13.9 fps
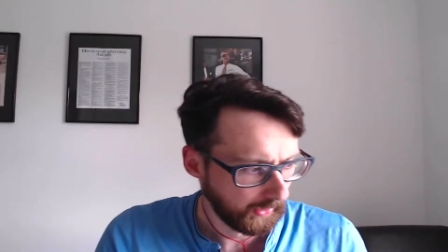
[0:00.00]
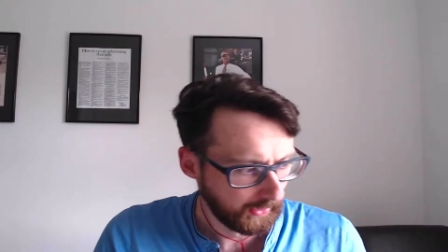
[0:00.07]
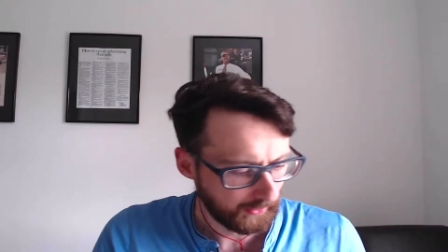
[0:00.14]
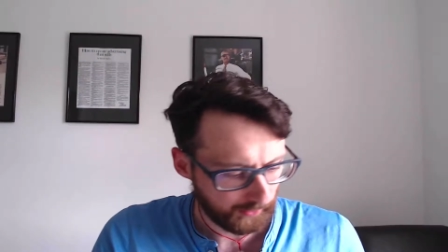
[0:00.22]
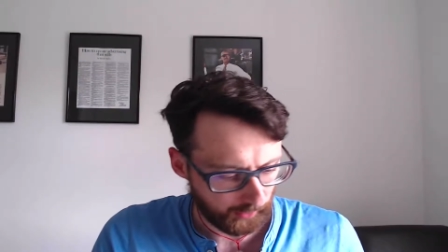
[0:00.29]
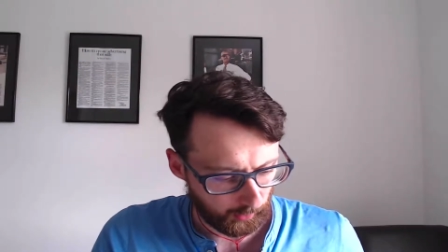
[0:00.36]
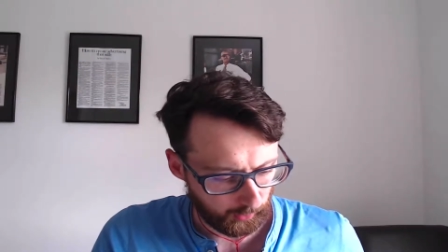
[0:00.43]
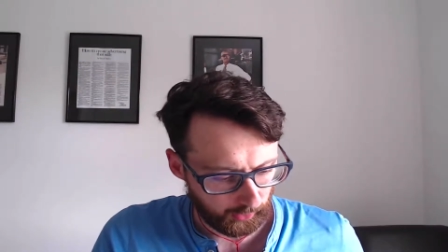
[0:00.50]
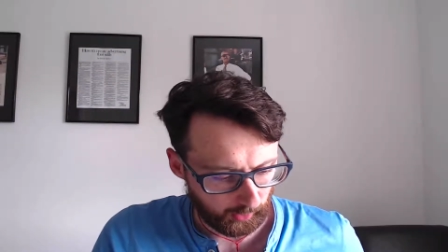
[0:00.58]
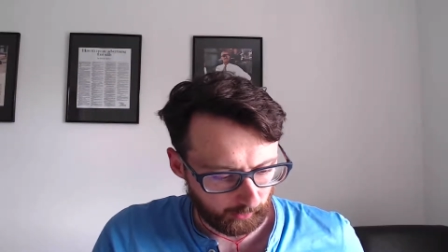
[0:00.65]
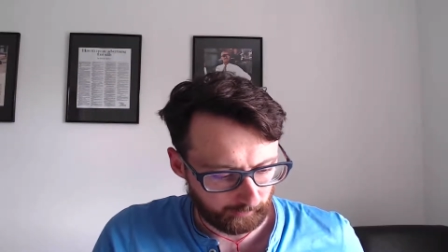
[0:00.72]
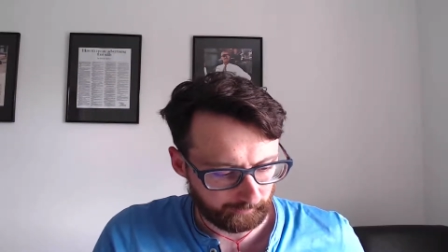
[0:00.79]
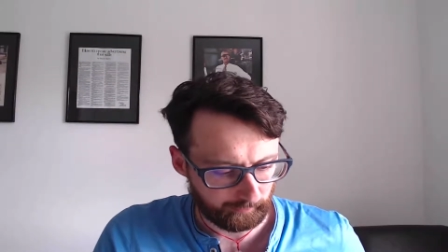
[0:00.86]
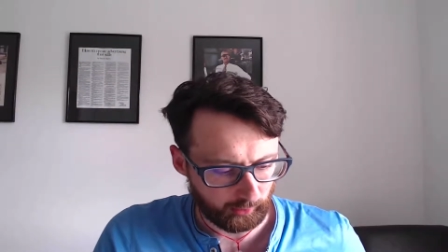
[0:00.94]
So, you know,
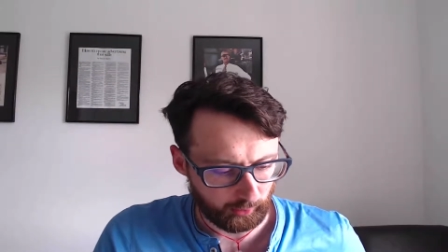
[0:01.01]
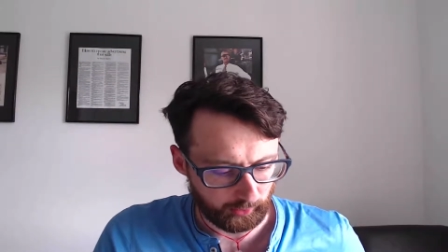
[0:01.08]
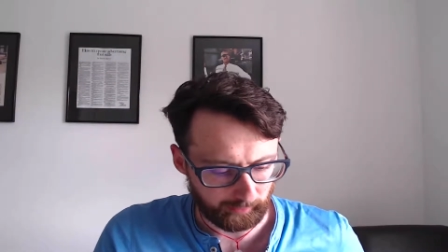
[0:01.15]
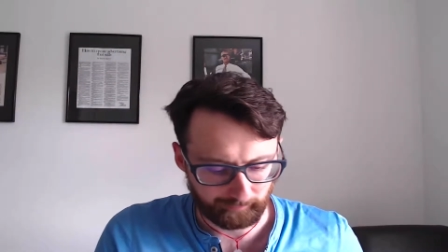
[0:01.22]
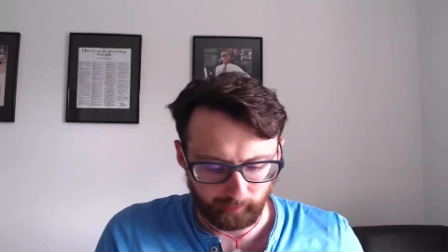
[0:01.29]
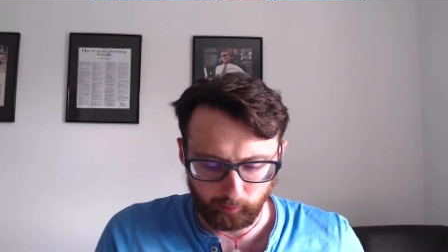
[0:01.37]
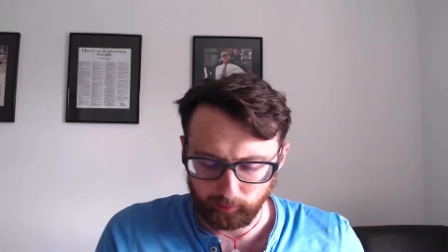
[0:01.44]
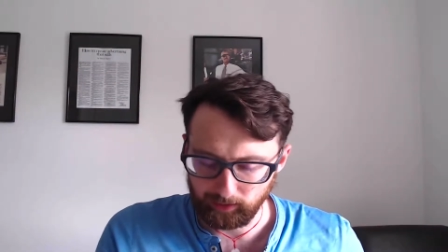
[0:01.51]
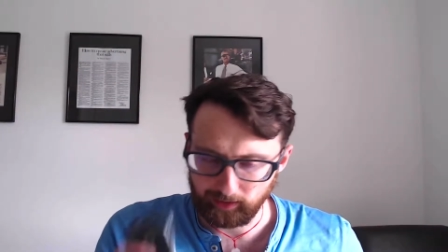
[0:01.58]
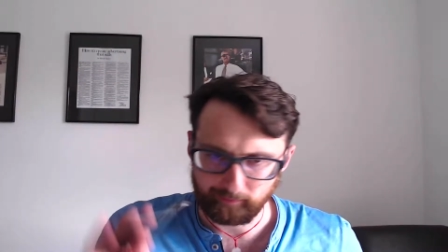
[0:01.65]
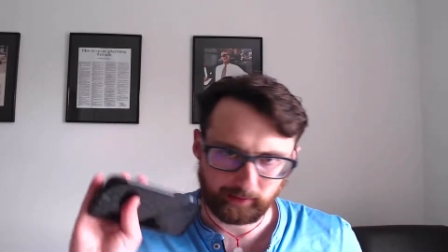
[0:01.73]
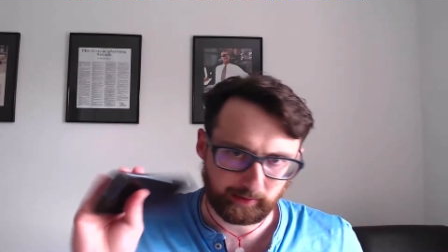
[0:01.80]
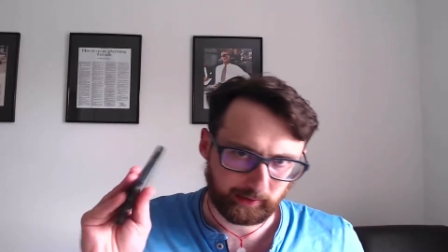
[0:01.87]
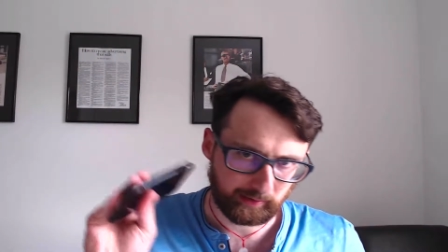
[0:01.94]
if you've got your phone and
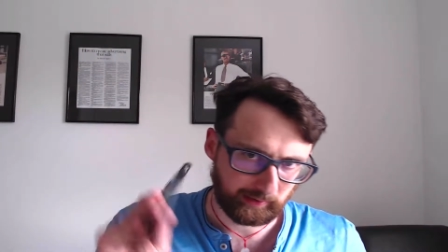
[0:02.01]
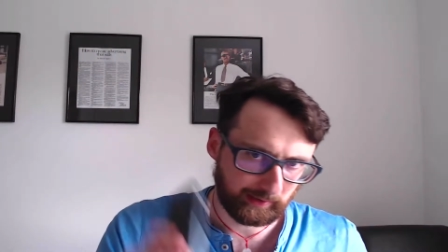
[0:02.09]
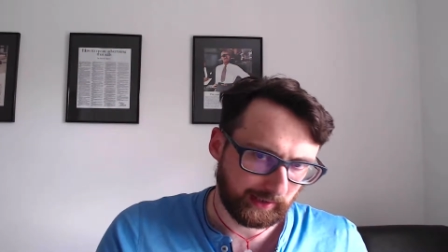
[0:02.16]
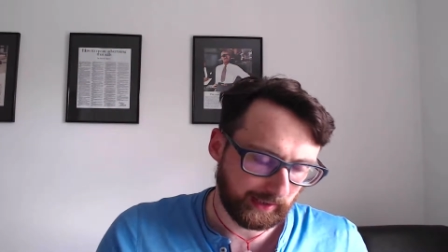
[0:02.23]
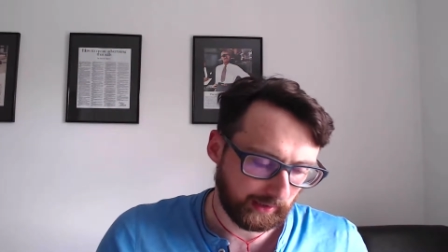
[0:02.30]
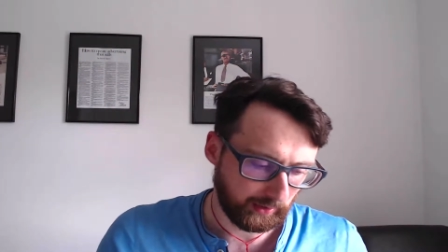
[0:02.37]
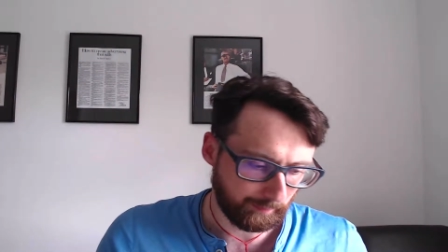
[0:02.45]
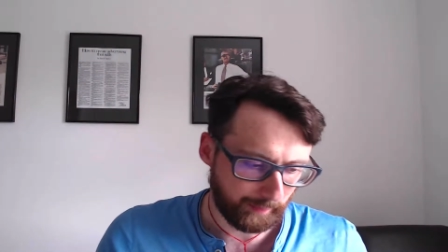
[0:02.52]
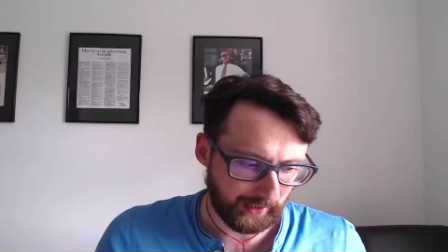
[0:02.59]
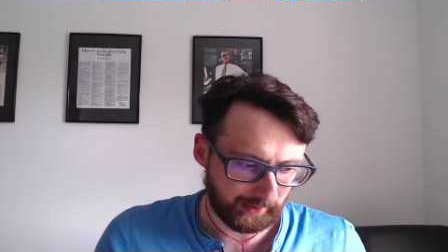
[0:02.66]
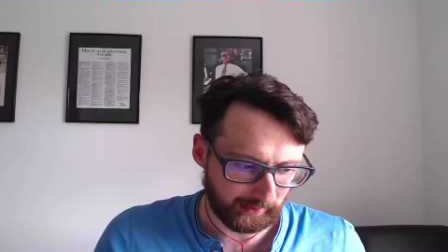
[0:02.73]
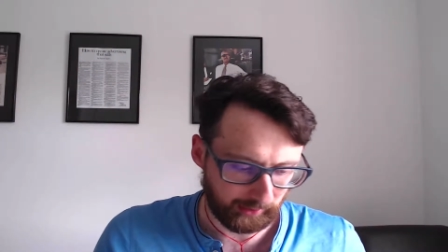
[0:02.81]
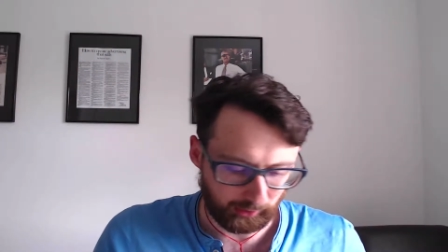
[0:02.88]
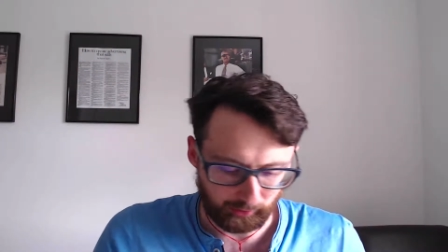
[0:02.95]
everything near your
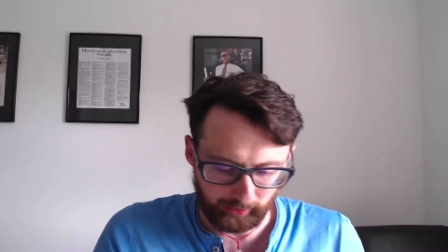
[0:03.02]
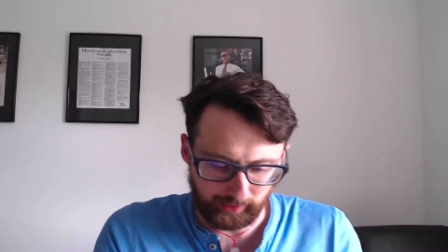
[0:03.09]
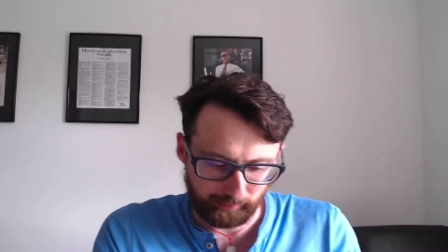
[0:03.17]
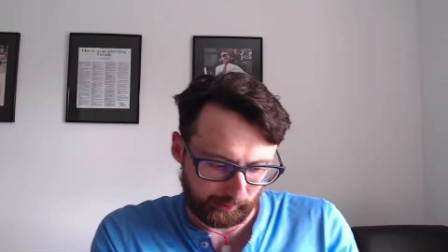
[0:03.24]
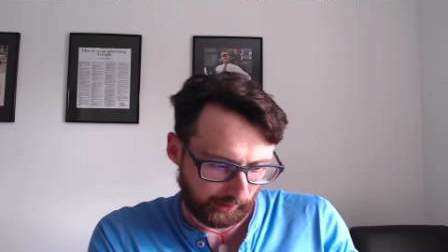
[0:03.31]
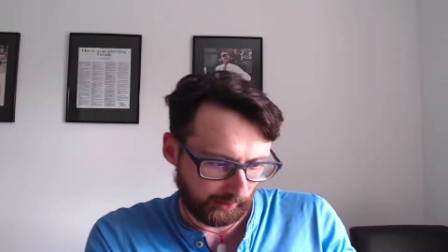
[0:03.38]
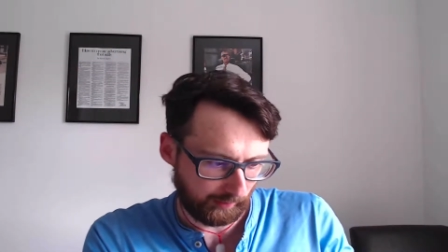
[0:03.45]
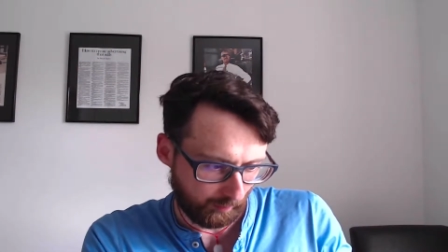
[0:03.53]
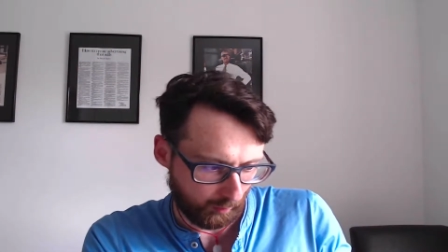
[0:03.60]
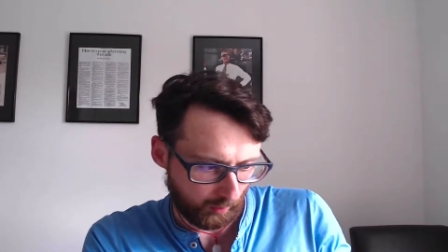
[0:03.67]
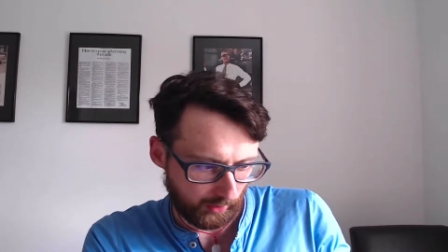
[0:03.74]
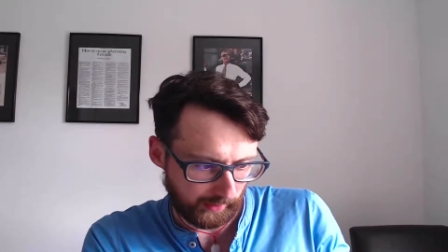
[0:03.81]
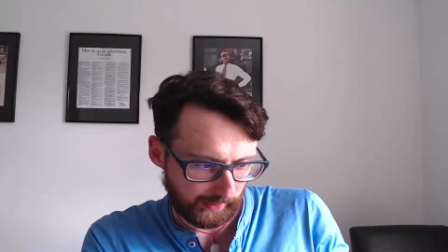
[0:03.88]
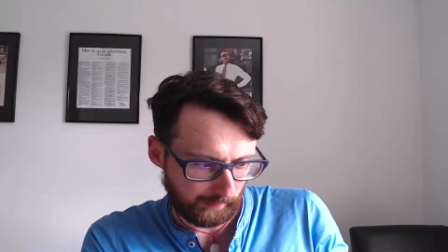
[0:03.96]
bed and you're there and you're
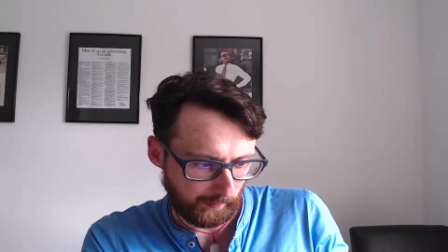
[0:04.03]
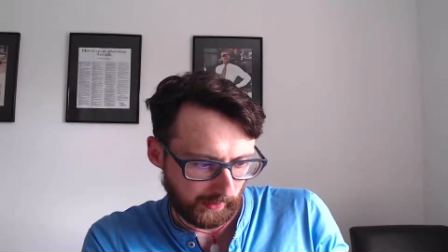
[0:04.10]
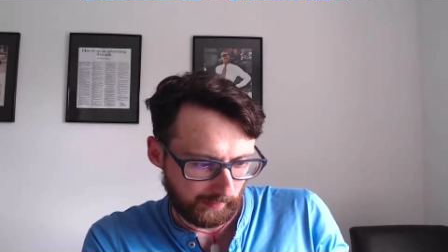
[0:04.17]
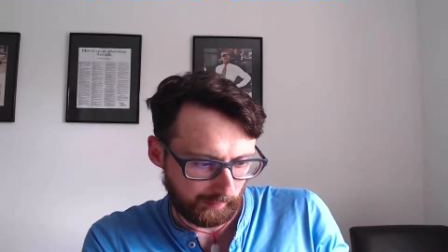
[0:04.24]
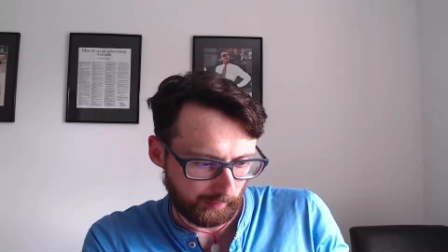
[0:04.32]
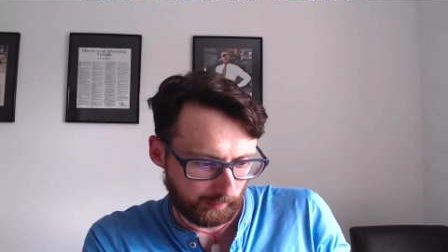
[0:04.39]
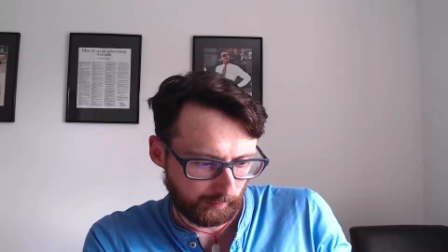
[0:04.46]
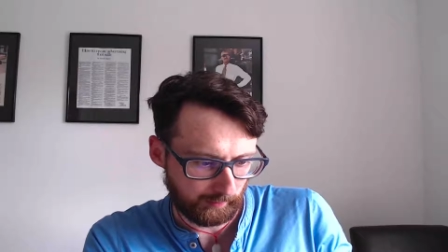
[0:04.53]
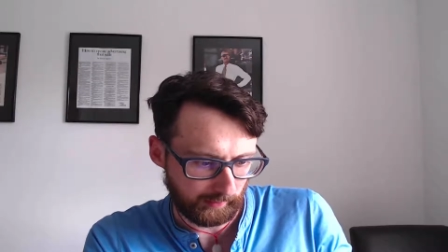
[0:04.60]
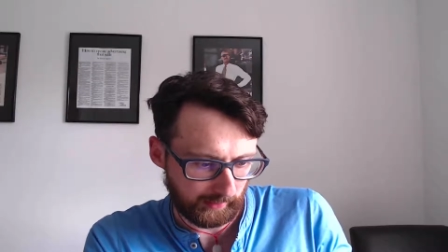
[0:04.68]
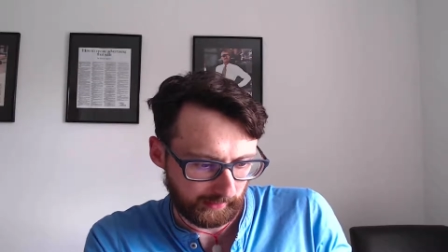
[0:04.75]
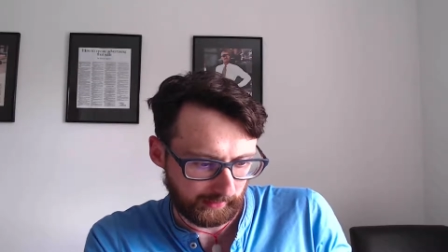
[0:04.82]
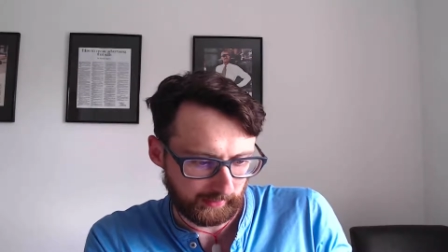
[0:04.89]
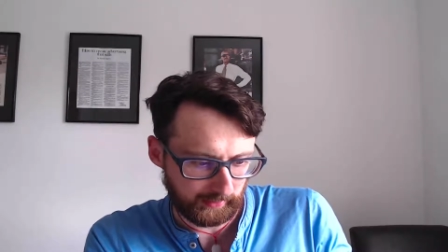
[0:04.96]
one of these people
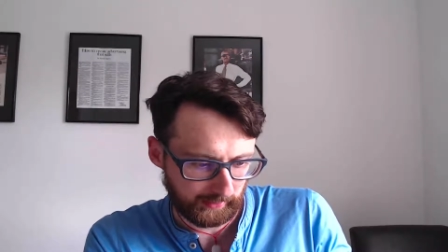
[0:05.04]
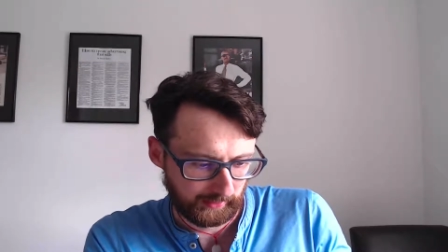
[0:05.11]
like